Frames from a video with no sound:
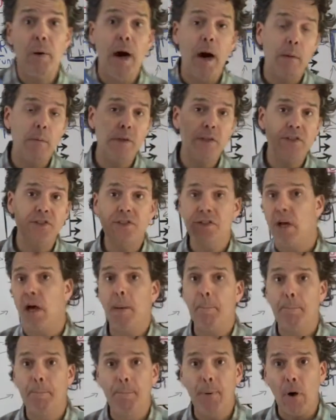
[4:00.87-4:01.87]
published
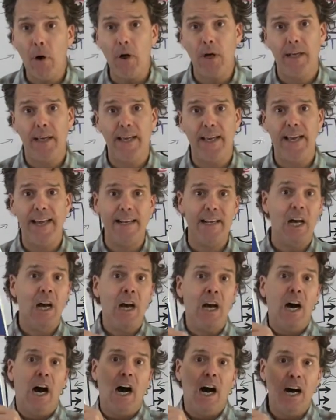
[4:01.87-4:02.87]
a book and
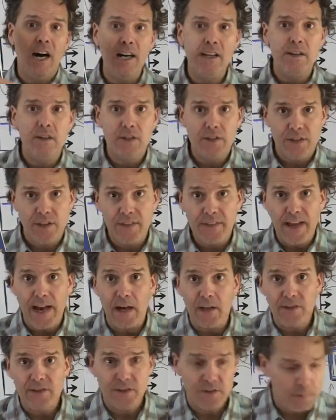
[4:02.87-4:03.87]
hundreds of
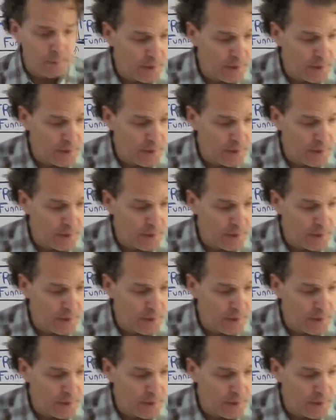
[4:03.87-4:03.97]
thousands